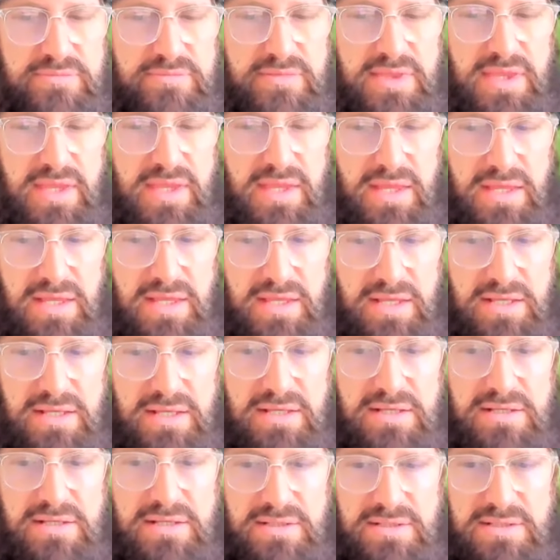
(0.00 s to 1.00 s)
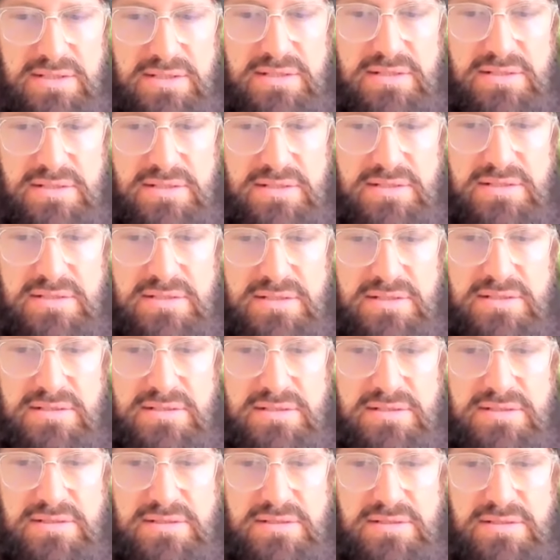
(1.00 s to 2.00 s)

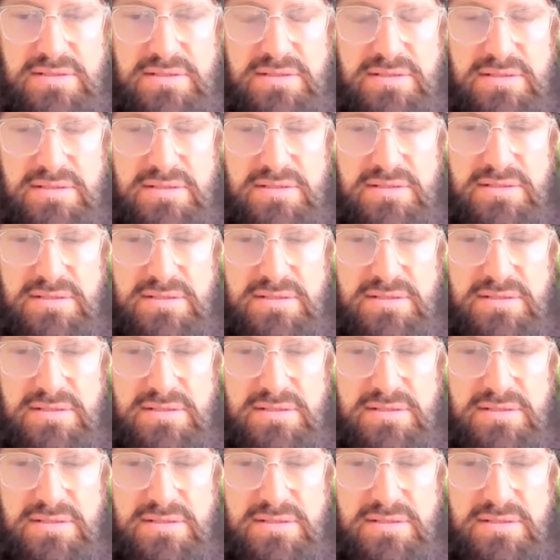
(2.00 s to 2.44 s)
Nobody speaks.